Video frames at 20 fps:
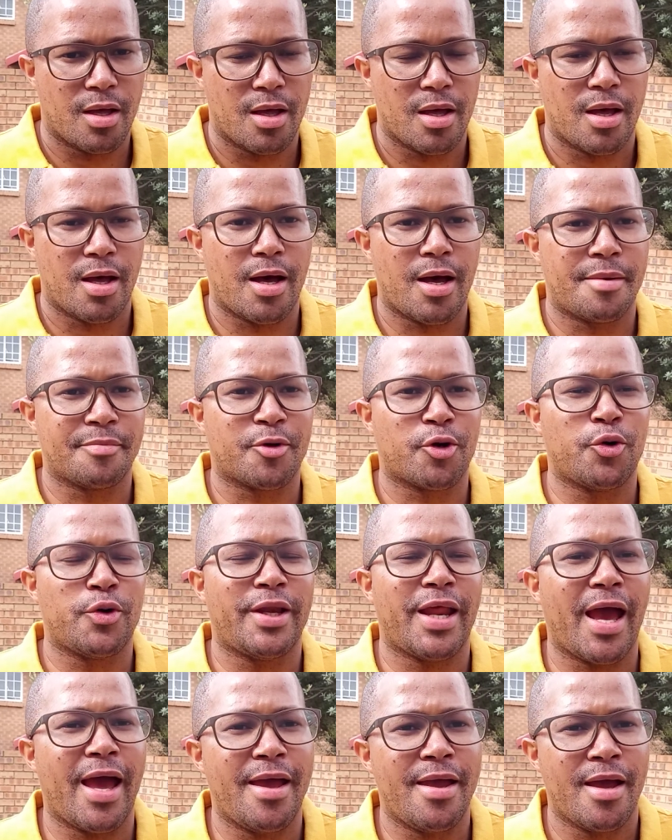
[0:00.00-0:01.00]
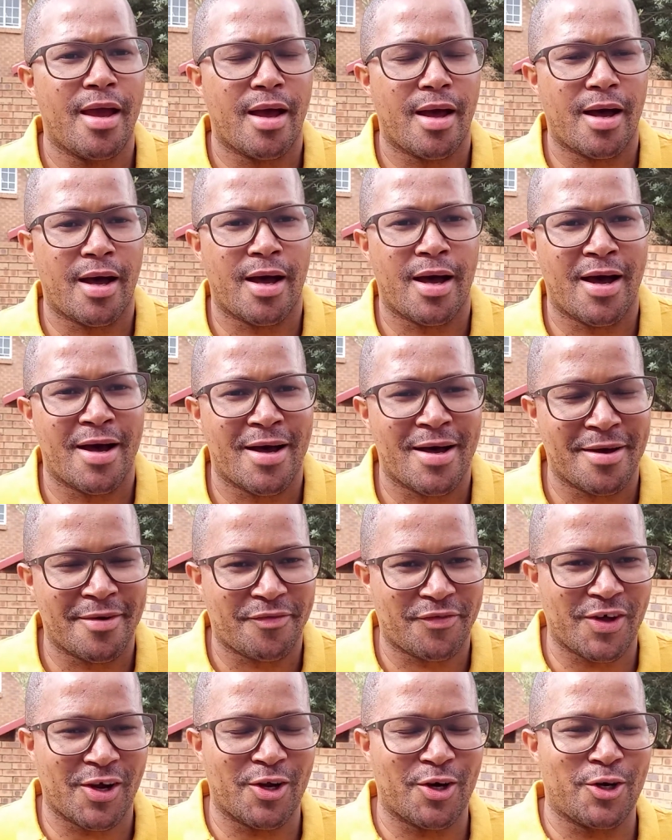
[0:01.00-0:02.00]
Good day,
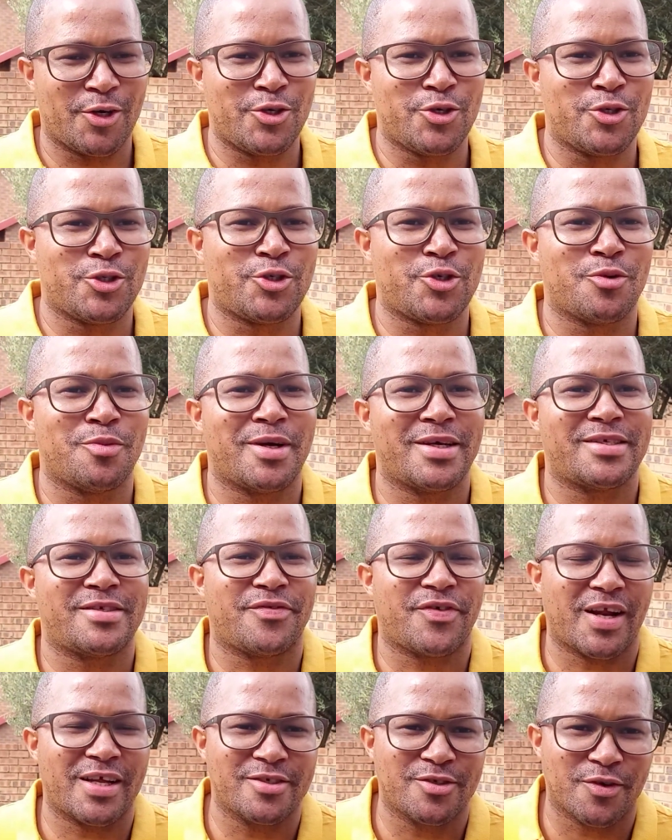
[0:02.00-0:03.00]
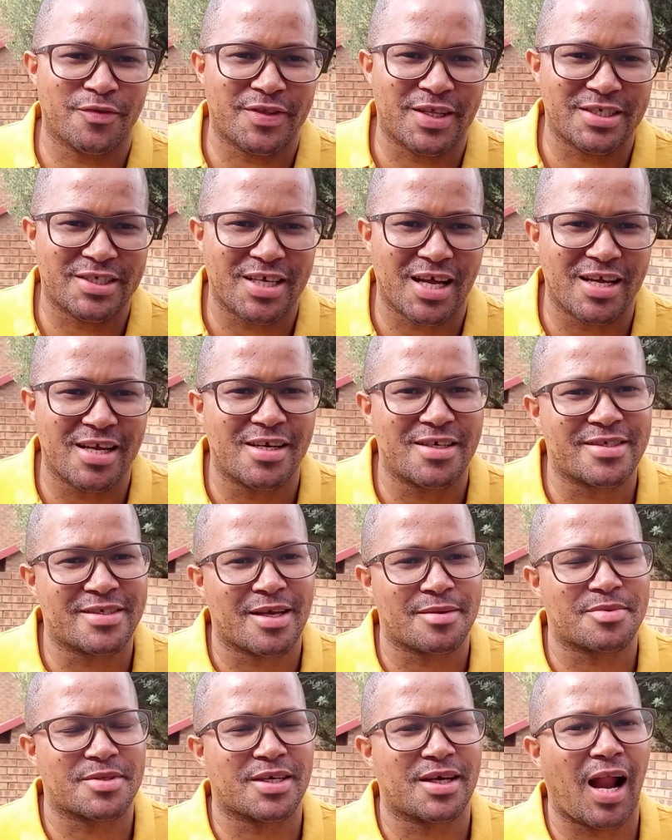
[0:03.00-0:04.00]
fellow YouTubers, friends of the channel,
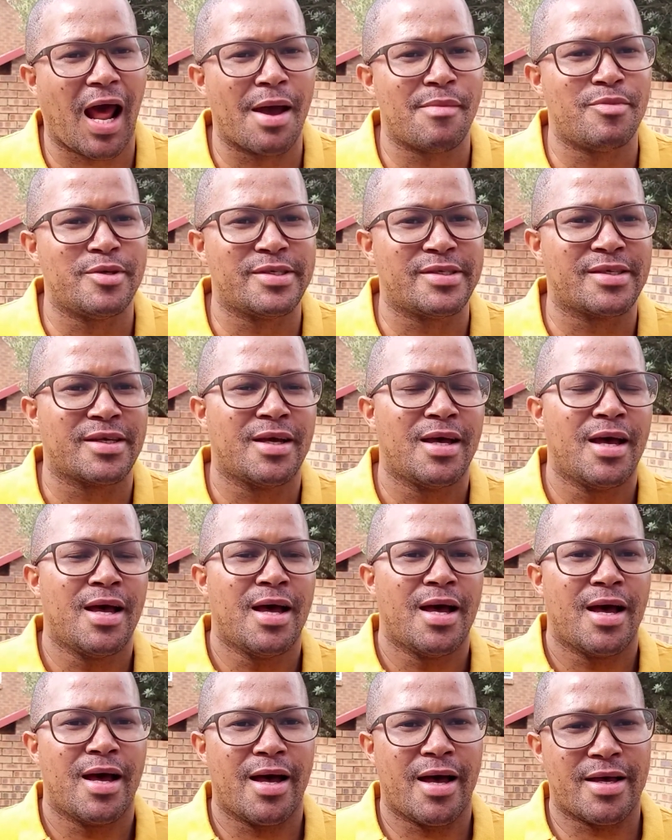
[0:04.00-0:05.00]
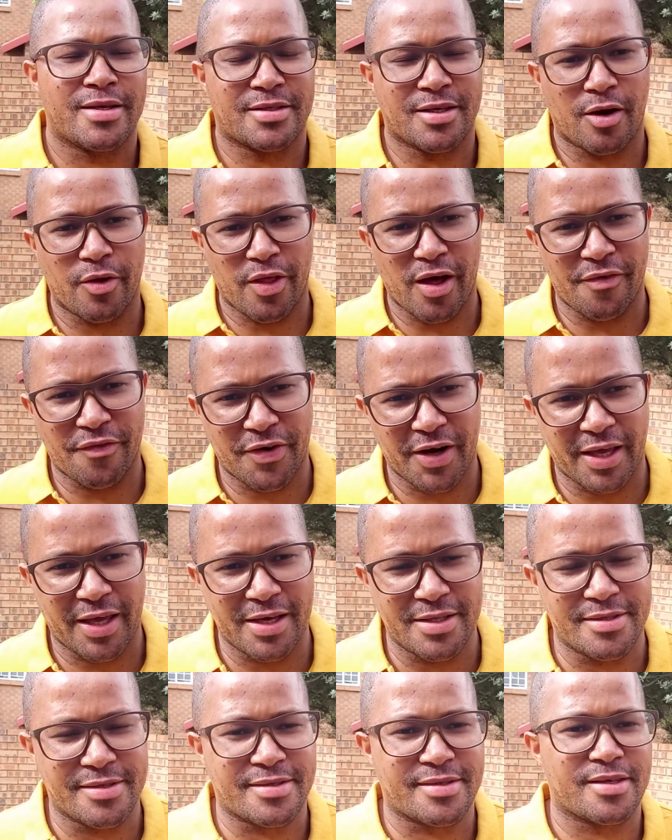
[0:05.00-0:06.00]
subscribers, South
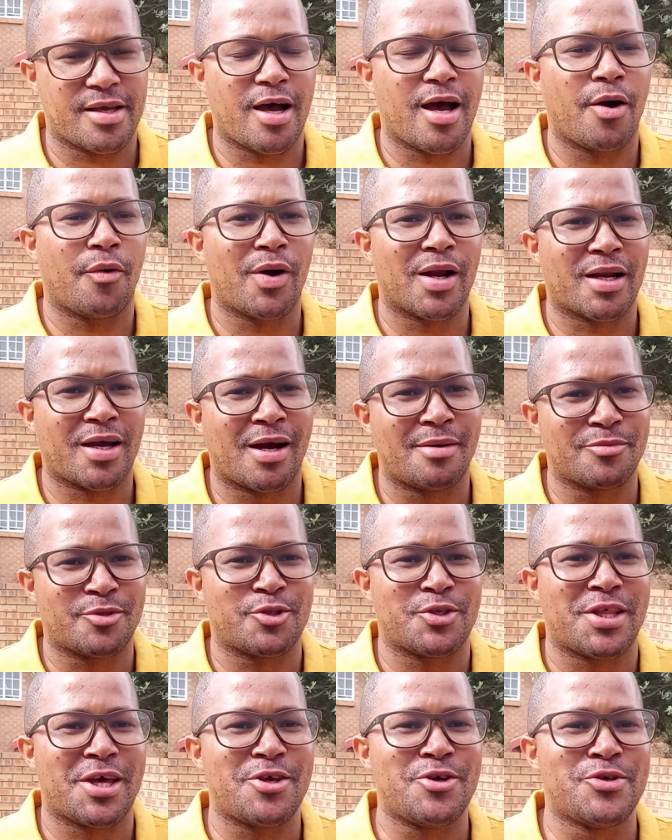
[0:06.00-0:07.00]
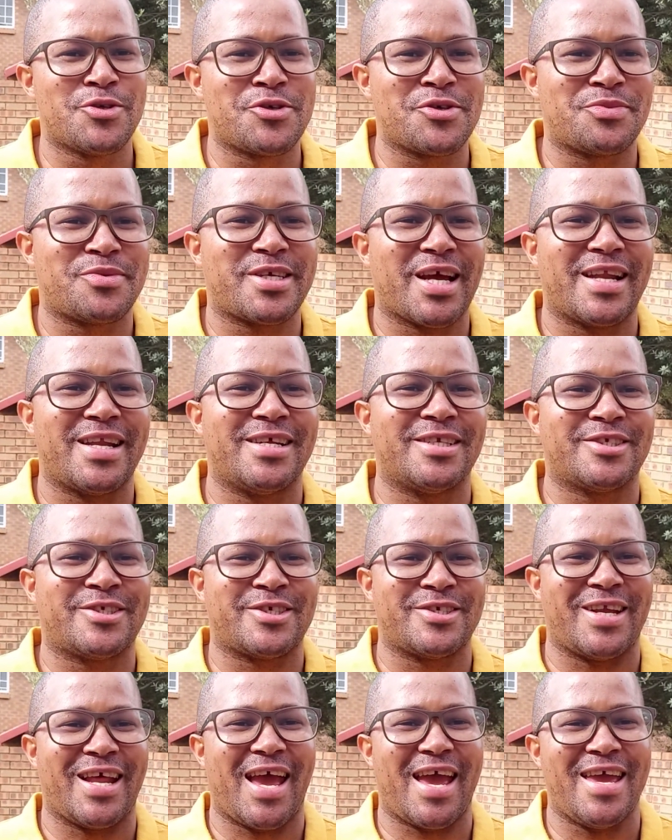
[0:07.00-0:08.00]
Africans. Welcome to the YouTube channel
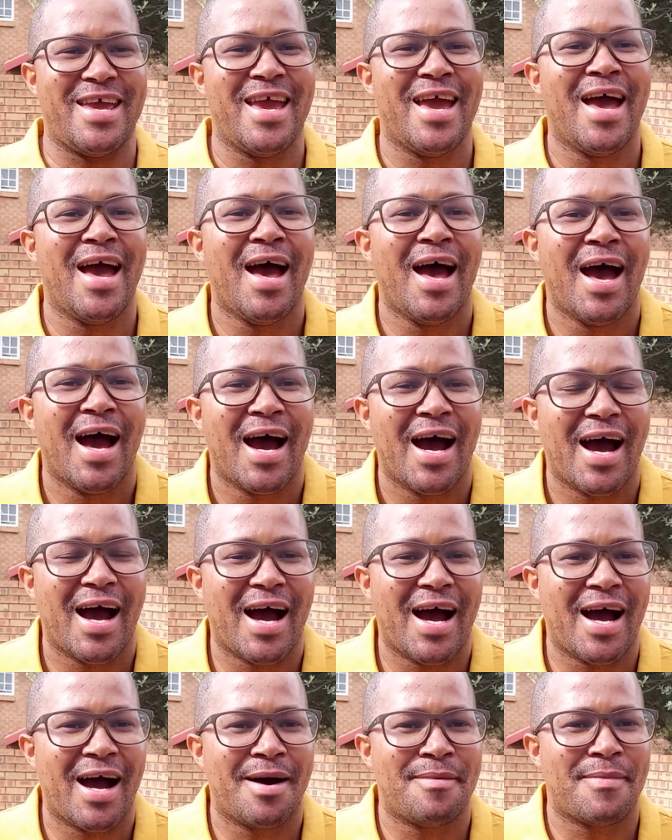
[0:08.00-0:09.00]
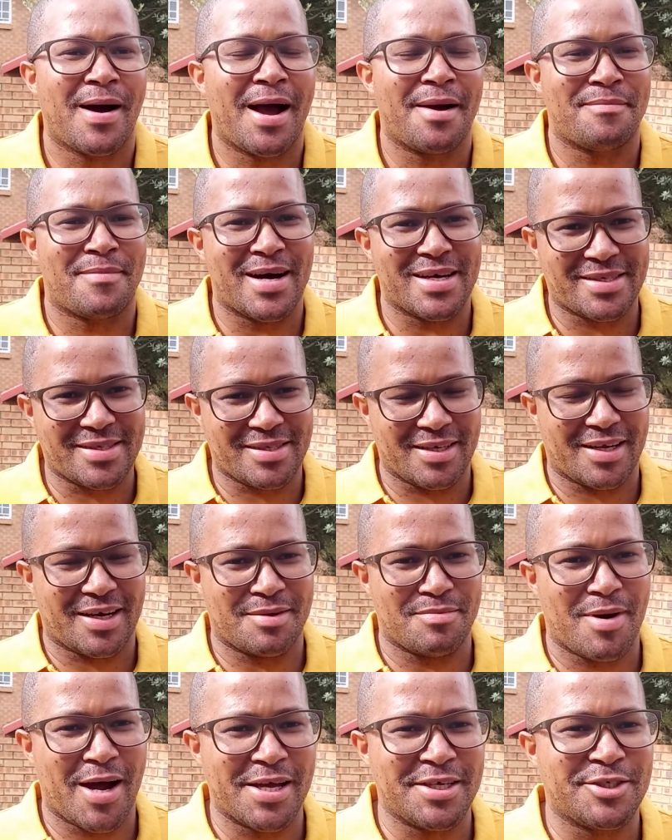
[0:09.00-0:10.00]
today. I must
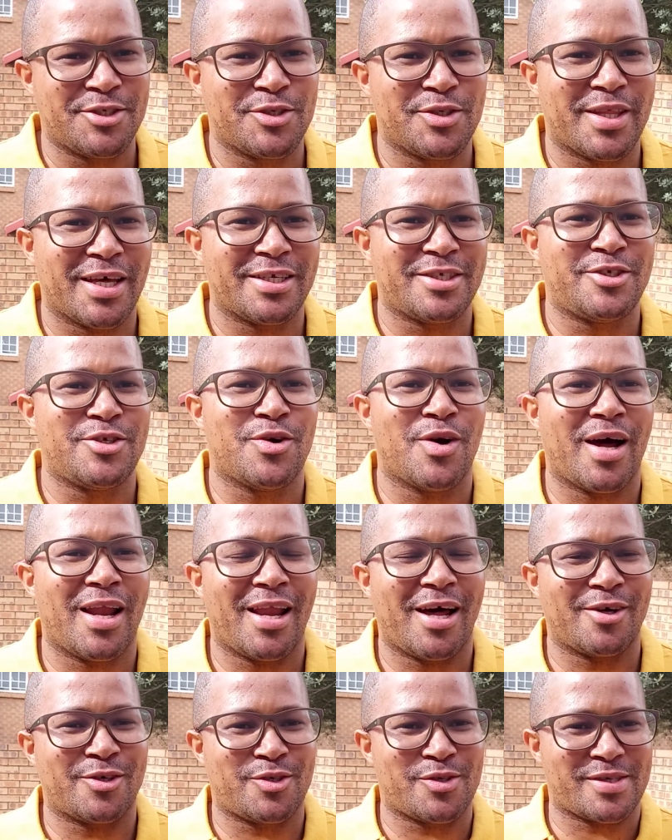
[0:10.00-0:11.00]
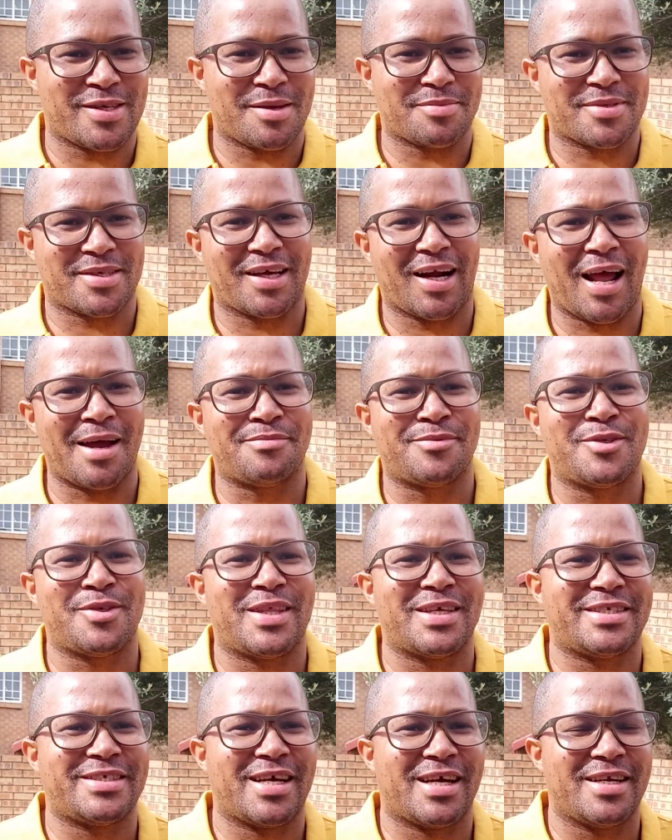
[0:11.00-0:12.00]
remind you that you are allowed to subscribe to
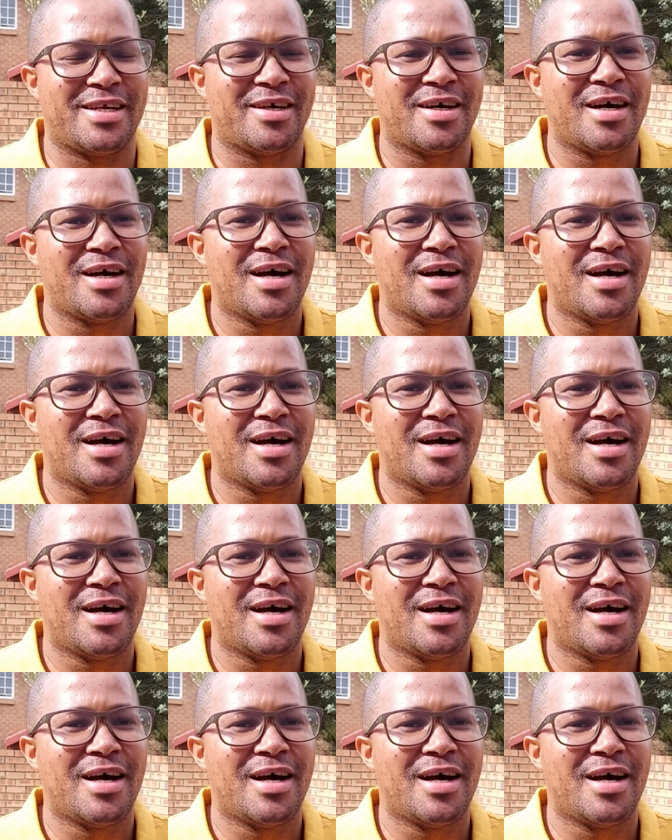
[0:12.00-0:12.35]
the channel.